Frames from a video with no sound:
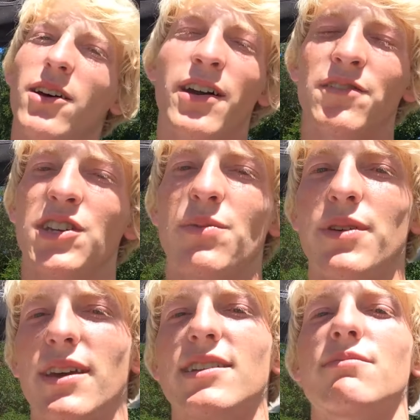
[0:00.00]
Don't have
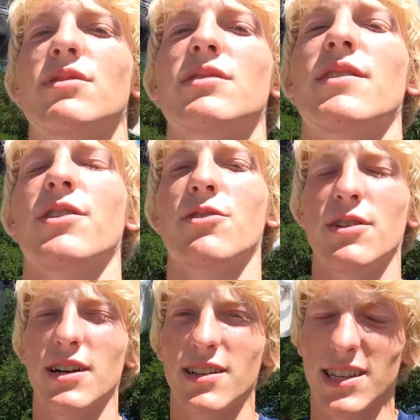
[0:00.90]
GPS in this
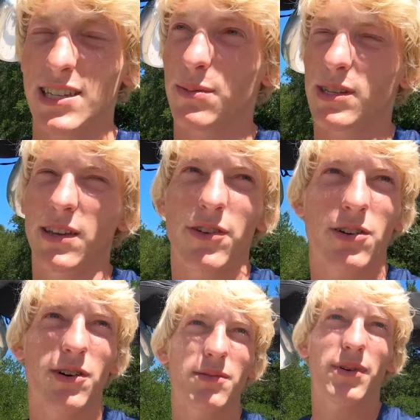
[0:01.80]

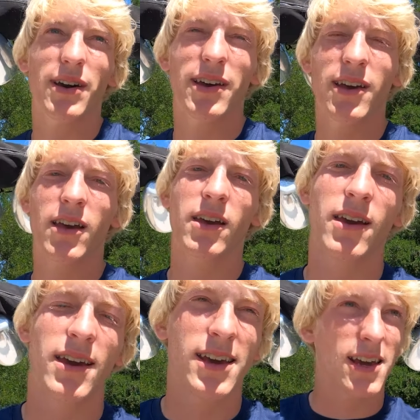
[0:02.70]
specific one, but
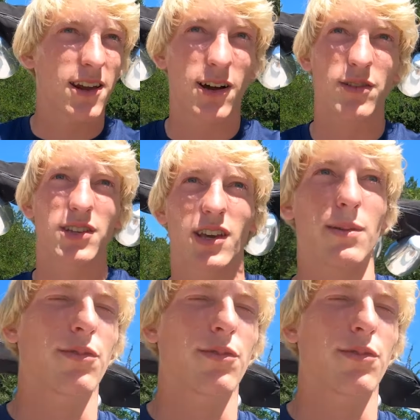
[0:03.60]
you can obviously